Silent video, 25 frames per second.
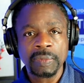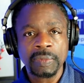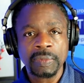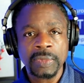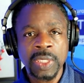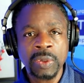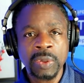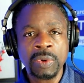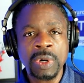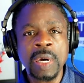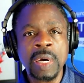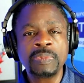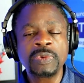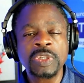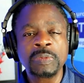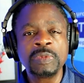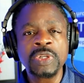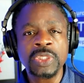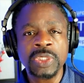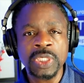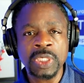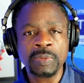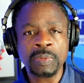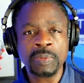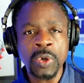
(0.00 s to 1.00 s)
They were
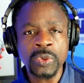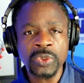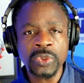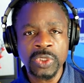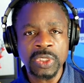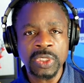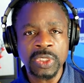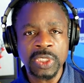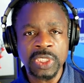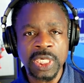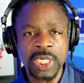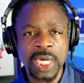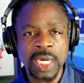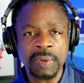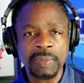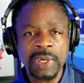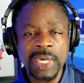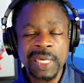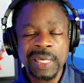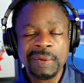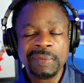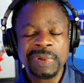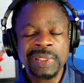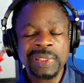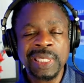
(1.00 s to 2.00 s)
optimistic most of the time.
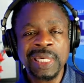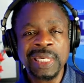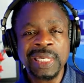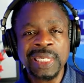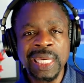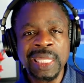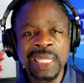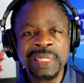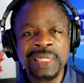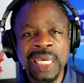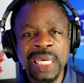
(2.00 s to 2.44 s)
But then again,